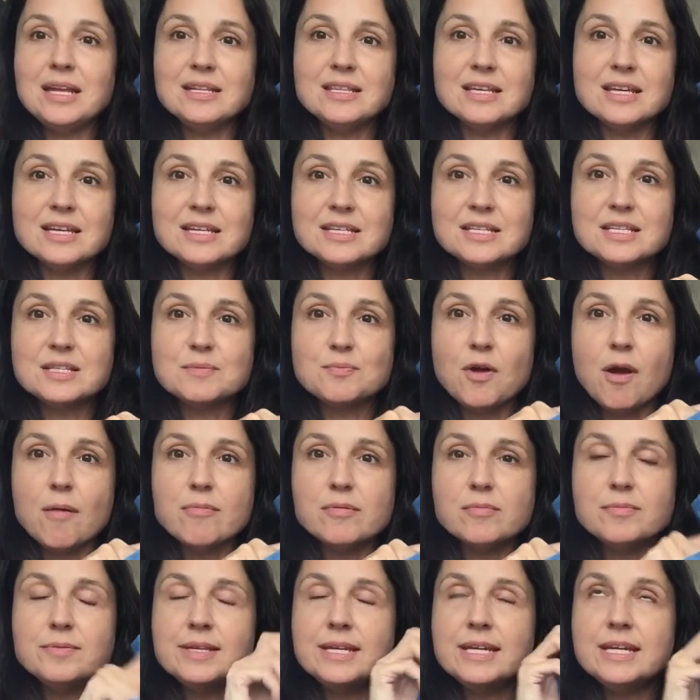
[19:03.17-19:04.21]
this
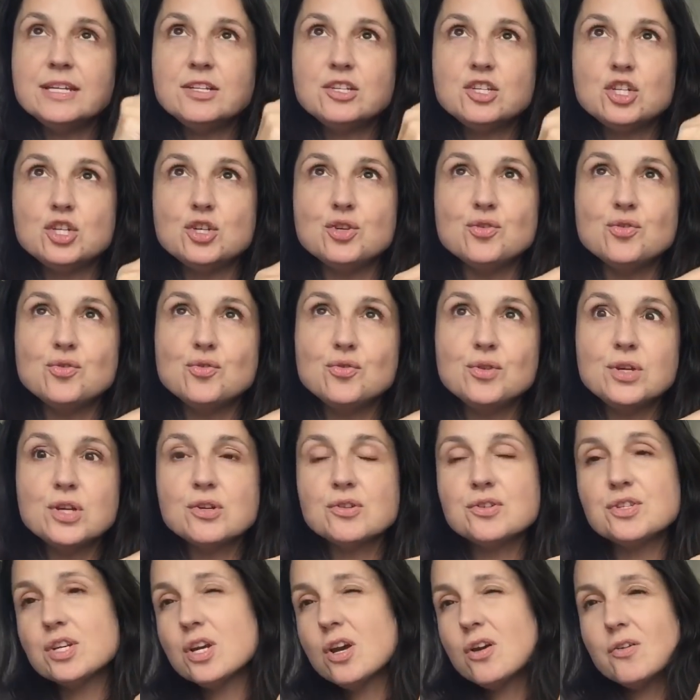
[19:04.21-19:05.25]
probably 2
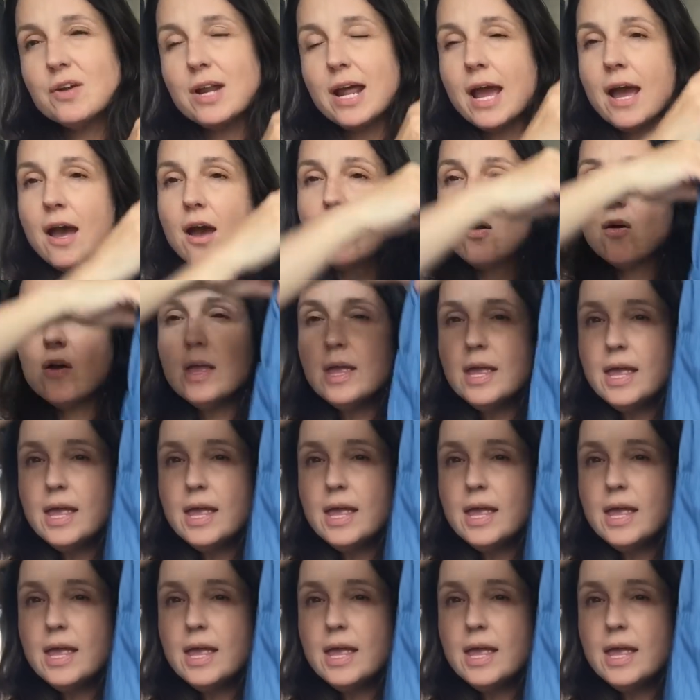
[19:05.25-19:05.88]
years ago now.